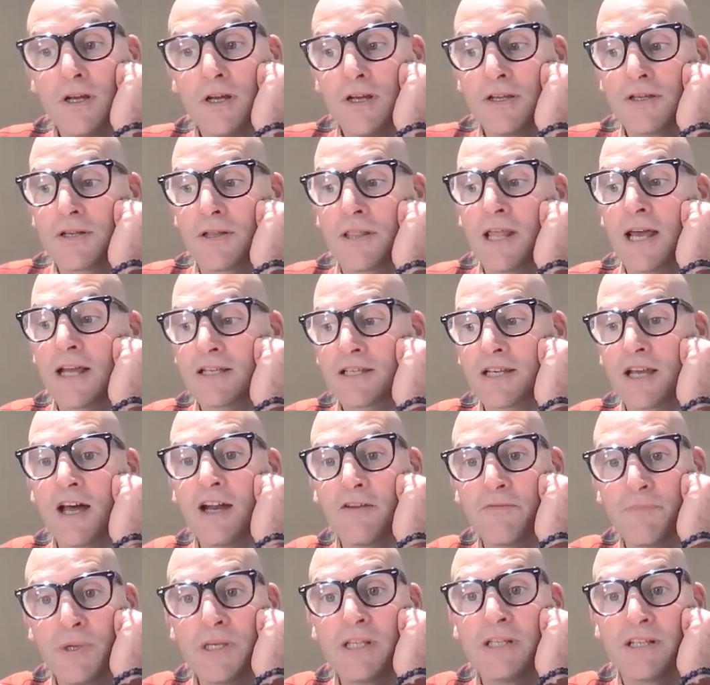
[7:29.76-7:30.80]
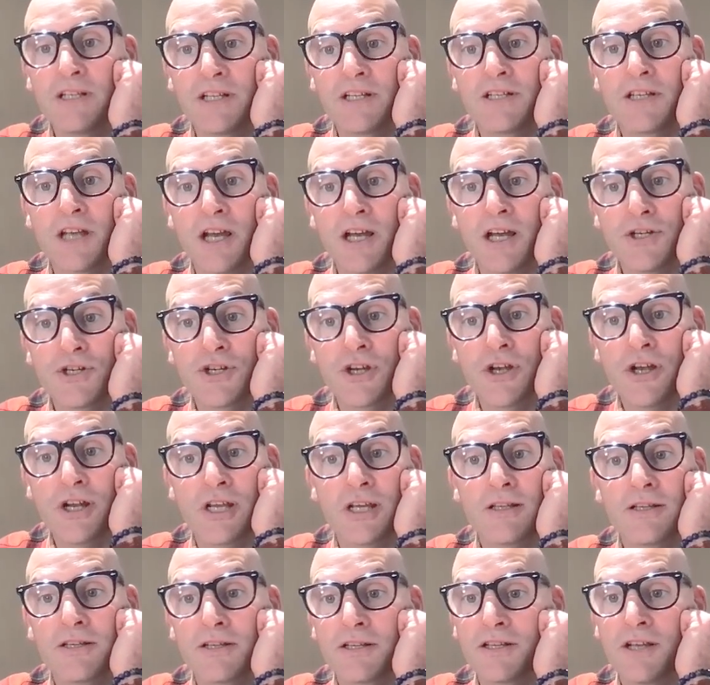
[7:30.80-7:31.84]
So that's kind of been the design journey.
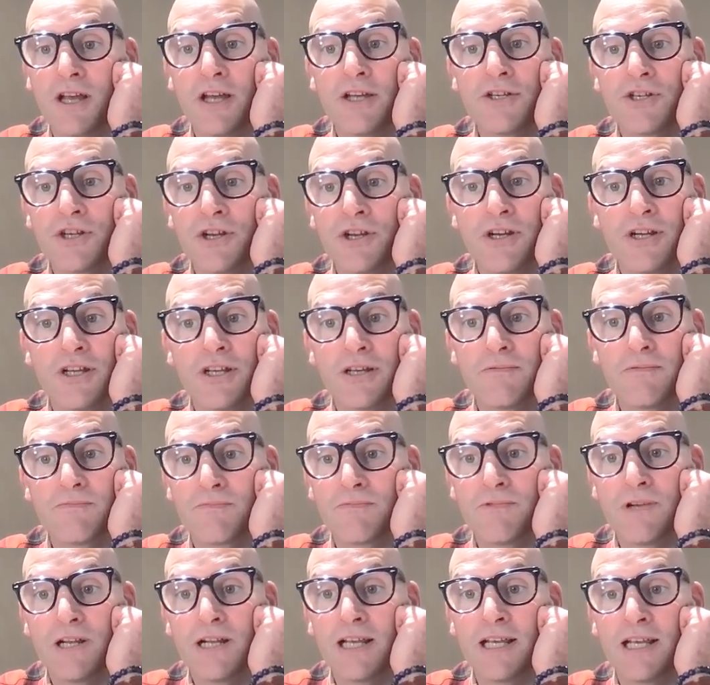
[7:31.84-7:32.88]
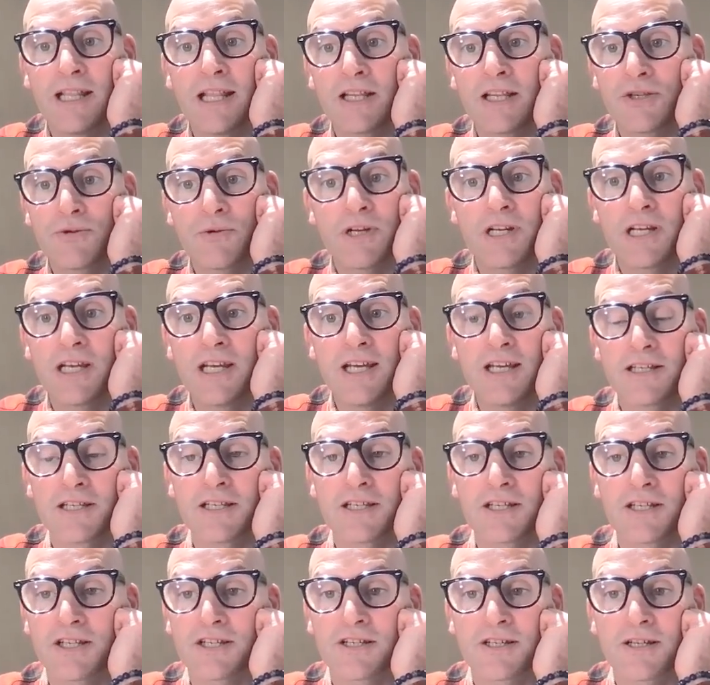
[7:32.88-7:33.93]
The design journey really in the 20 years is
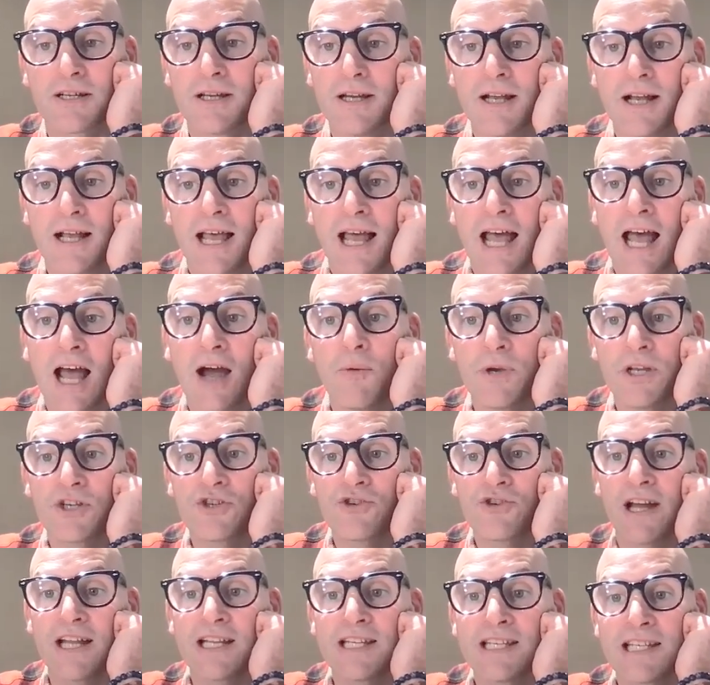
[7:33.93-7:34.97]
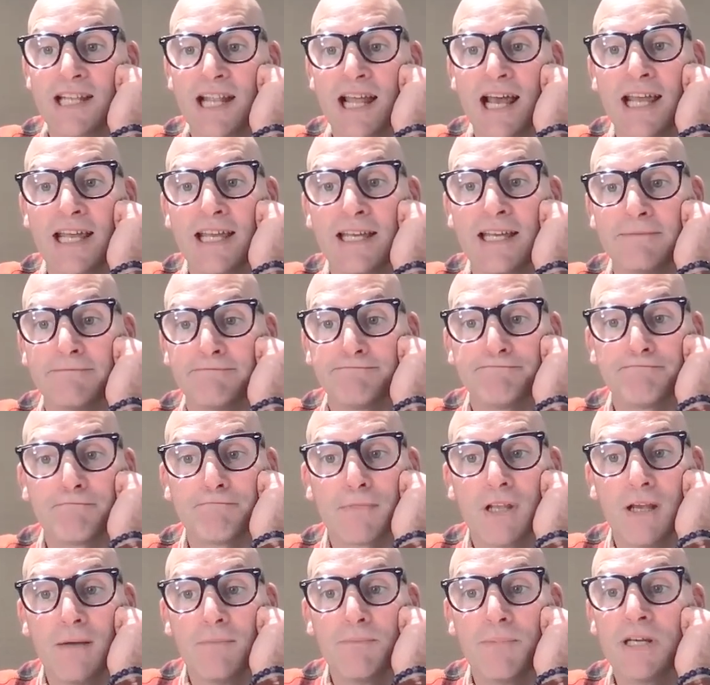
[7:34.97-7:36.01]
just how we translate
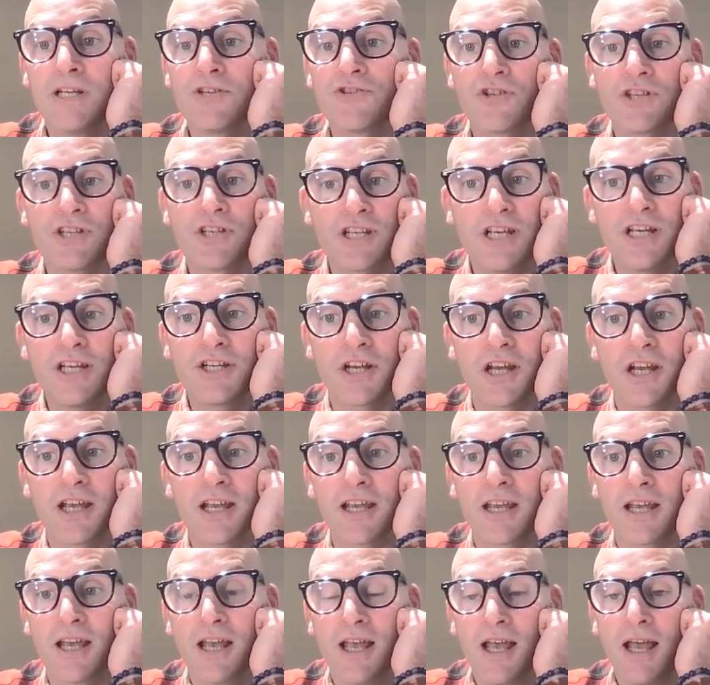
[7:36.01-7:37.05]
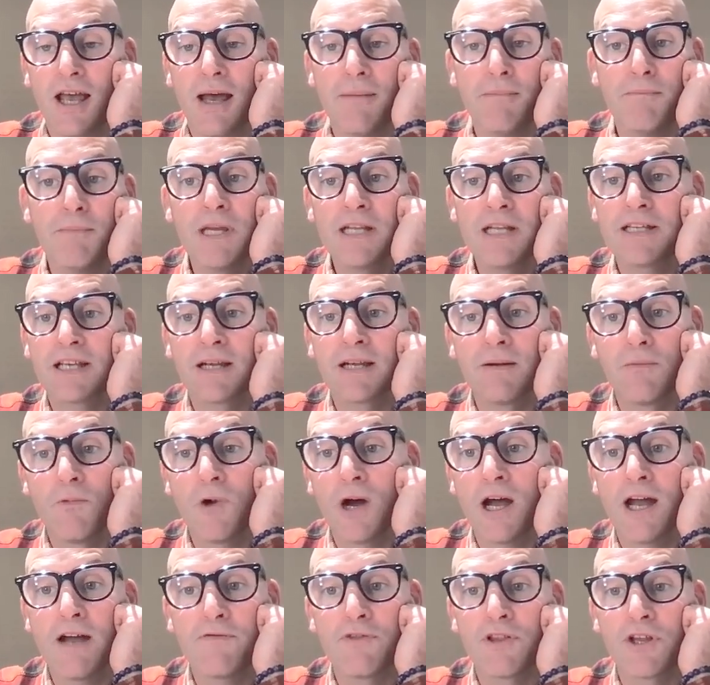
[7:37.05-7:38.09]
being strategic, meeting
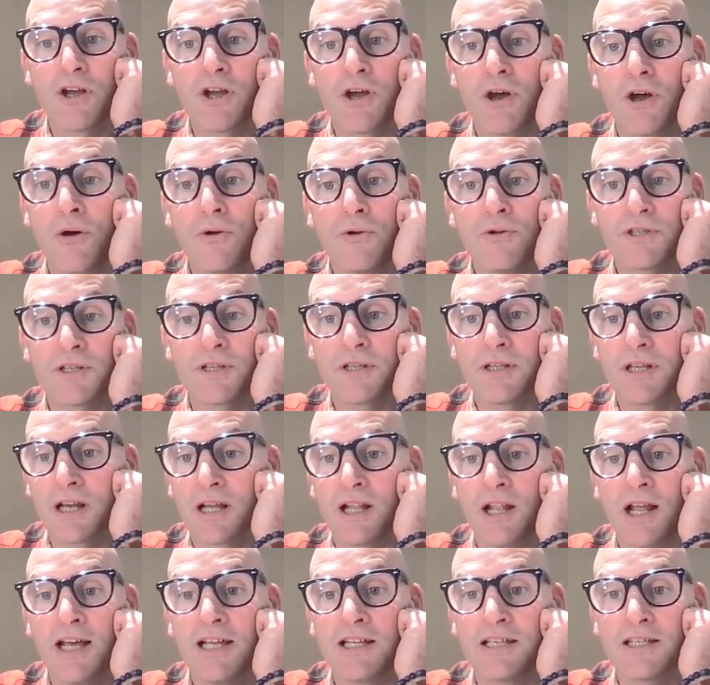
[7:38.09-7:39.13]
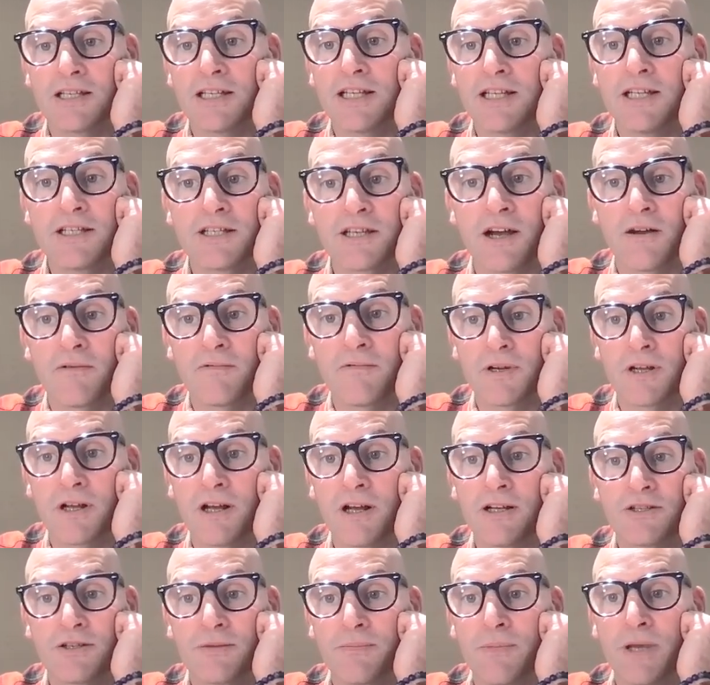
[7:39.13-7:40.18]
whatever the goals and the client's needs are in
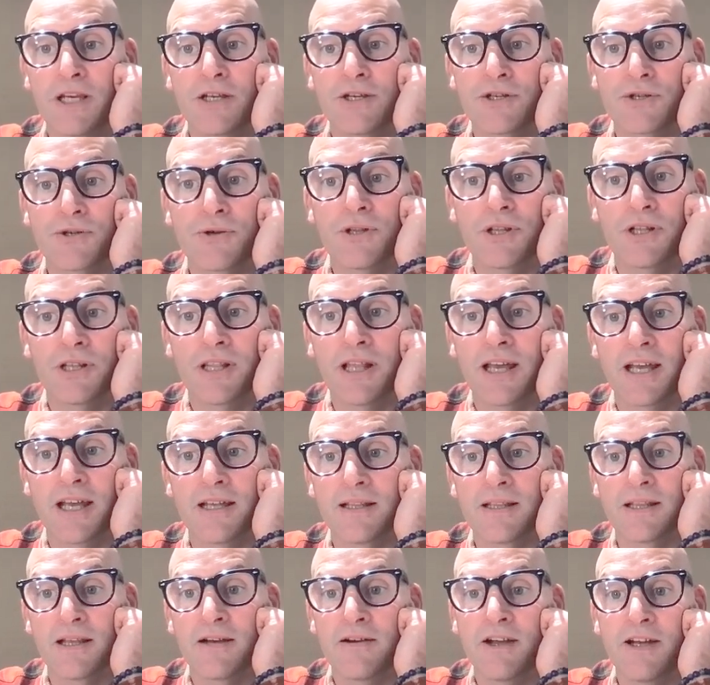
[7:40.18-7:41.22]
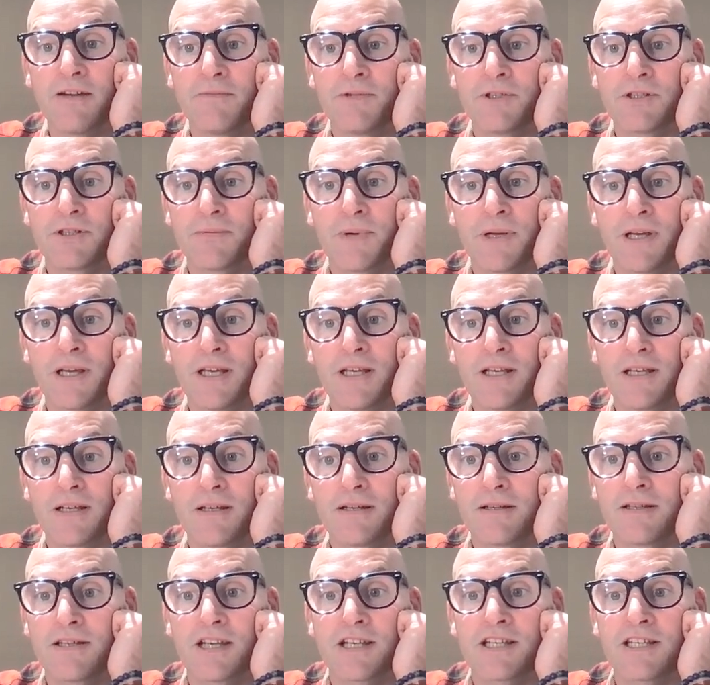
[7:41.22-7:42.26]
regards to making sure that they're able to be
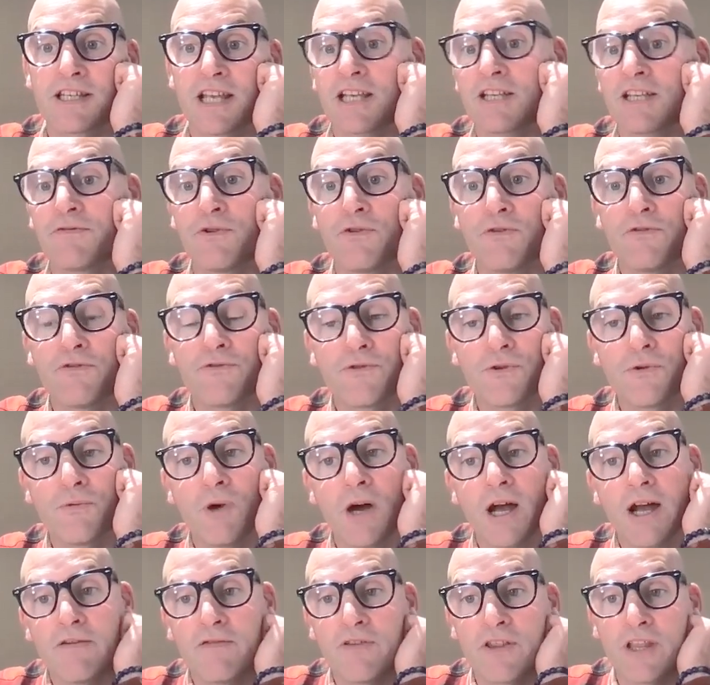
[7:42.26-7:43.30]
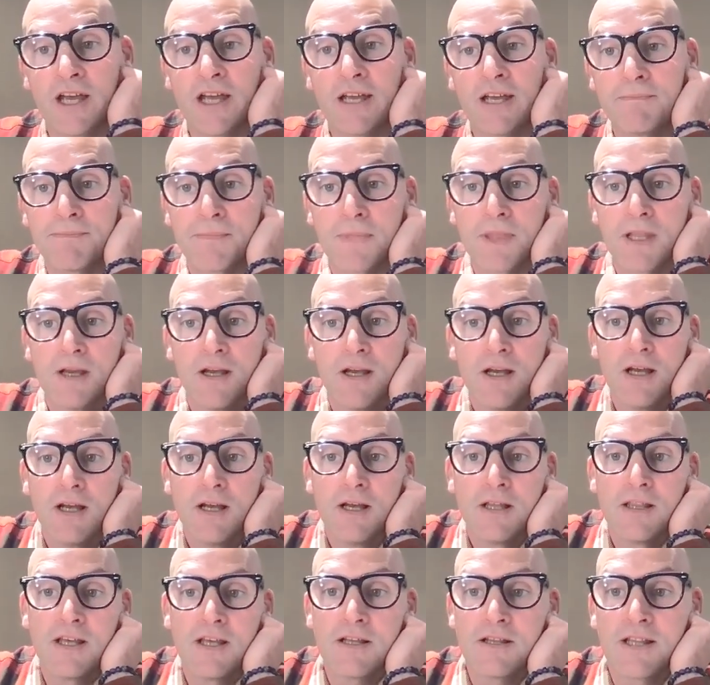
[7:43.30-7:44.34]
successful through whatever
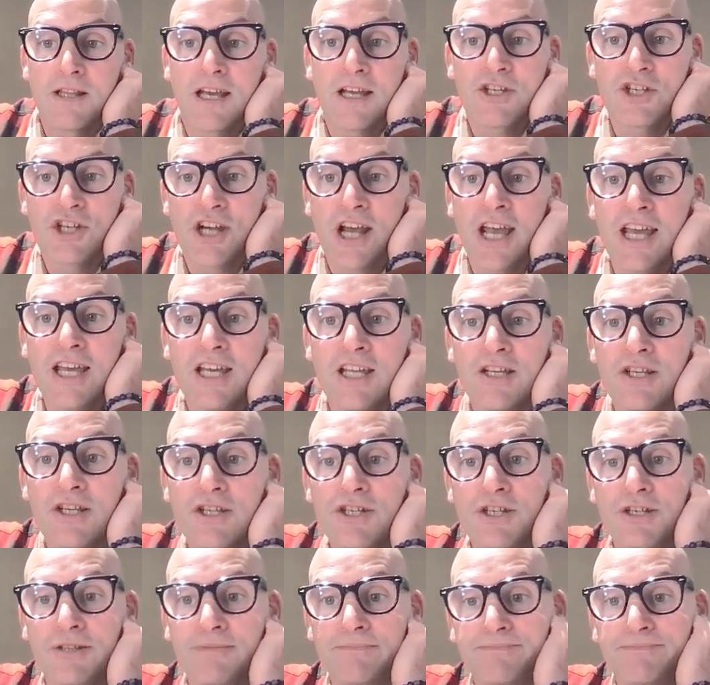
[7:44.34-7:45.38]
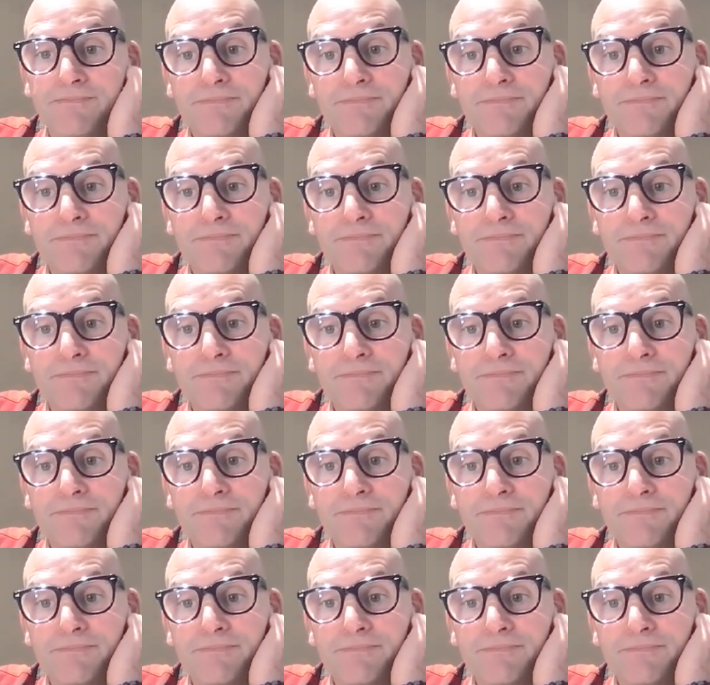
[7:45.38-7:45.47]
their change